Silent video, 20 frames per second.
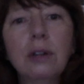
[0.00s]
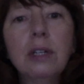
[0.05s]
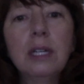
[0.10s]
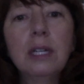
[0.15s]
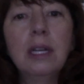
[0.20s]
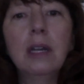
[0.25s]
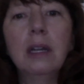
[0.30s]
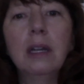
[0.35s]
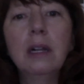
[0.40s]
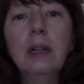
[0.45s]
to
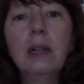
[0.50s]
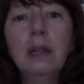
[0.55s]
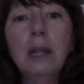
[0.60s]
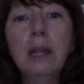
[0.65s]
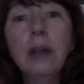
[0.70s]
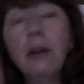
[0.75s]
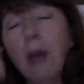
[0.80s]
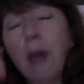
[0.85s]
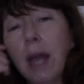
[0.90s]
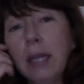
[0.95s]
get a
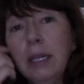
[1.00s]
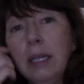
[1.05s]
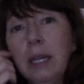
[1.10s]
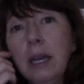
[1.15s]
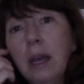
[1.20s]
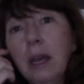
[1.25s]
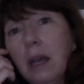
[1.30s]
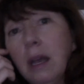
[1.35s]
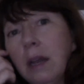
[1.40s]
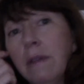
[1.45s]
clear
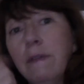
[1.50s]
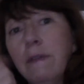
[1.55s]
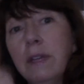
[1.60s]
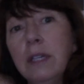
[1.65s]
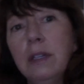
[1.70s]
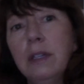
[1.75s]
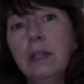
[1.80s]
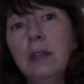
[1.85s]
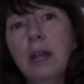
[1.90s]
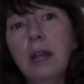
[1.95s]
idea and a
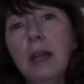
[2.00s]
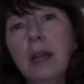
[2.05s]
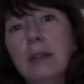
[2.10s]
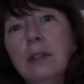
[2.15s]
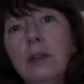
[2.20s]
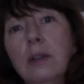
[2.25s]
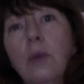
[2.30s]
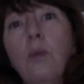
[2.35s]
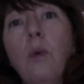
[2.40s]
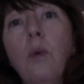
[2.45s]
vision as
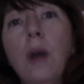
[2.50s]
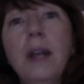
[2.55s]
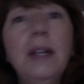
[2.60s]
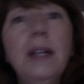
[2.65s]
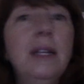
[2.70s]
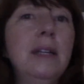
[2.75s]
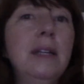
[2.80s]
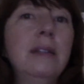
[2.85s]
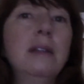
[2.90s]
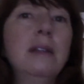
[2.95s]
to what it
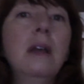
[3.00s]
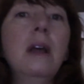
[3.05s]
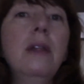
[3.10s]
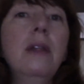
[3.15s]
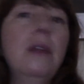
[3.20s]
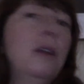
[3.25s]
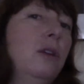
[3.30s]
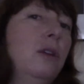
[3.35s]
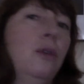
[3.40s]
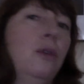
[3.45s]
is
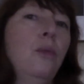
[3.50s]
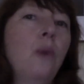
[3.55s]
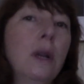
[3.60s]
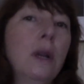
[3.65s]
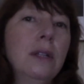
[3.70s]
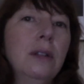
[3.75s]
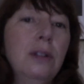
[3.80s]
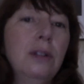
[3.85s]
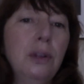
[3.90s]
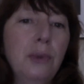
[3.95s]
that you want
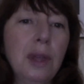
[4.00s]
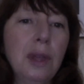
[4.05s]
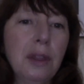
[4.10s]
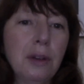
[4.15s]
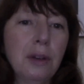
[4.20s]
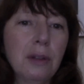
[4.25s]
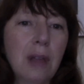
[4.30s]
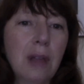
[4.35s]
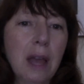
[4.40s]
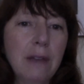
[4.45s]
to do with
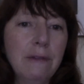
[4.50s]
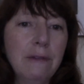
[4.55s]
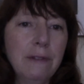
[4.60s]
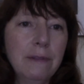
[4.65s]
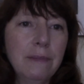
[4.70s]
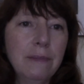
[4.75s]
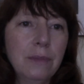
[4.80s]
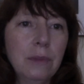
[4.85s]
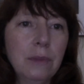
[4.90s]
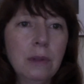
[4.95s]
your life.
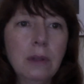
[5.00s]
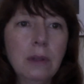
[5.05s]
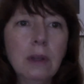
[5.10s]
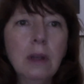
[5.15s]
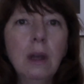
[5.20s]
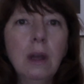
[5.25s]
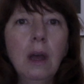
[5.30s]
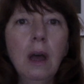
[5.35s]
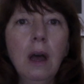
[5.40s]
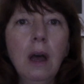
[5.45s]

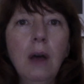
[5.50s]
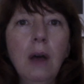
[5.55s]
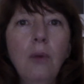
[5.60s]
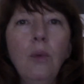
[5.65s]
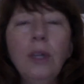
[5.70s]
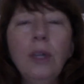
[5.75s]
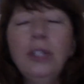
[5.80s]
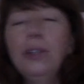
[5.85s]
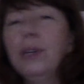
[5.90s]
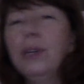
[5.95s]

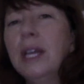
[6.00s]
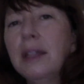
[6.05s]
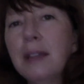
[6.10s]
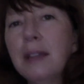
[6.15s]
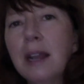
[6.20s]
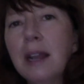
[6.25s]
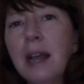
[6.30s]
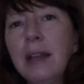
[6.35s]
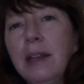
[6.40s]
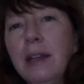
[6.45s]
Once you get
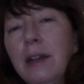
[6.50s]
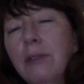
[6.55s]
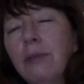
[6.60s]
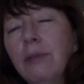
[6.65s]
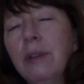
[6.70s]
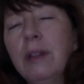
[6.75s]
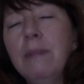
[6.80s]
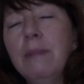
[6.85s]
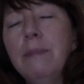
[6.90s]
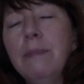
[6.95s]
that idea,
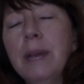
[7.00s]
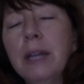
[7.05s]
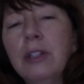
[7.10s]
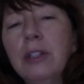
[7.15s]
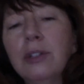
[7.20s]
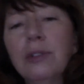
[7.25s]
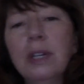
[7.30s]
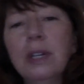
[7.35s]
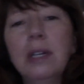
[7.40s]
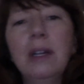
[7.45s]
really
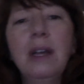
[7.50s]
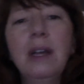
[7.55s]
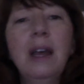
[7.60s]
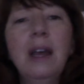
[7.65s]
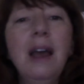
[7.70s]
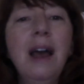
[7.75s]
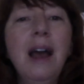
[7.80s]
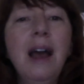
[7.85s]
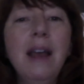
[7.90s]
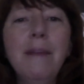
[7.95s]
picture it,
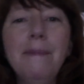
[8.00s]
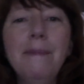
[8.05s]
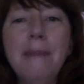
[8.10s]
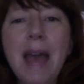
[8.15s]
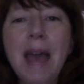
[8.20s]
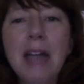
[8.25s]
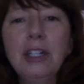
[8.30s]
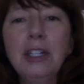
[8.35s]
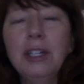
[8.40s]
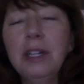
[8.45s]

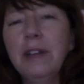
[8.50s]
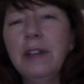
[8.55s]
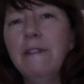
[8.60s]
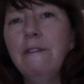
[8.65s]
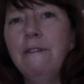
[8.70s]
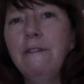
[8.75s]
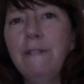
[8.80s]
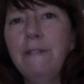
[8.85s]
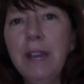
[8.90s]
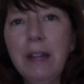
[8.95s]
imagine it,
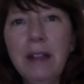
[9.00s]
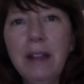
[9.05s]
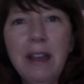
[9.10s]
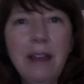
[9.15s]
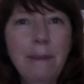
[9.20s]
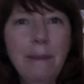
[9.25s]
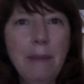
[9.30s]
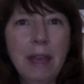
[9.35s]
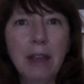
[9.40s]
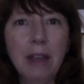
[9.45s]
feel
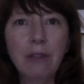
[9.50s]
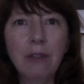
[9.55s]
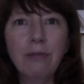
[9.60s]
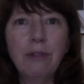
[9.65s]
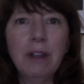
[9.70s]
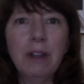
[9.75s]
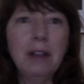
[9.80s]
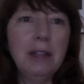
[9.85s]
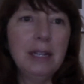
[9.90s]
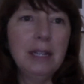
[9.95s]
it, make it
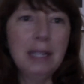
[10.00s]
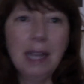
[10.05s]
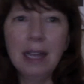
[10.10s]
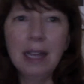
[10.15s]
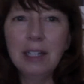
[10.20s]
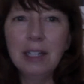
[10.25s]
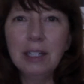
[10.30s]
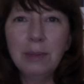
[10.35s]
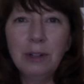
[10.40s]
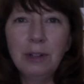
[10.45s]
real and
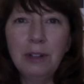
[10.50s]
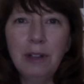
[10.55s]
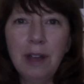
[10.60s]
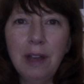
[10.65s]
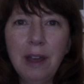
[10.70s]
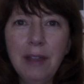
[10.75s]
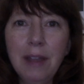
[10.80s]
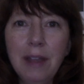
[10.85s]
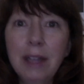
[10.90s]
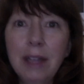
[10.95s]
tangible,
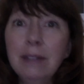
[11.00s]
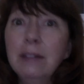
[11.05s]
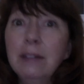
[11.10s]
and then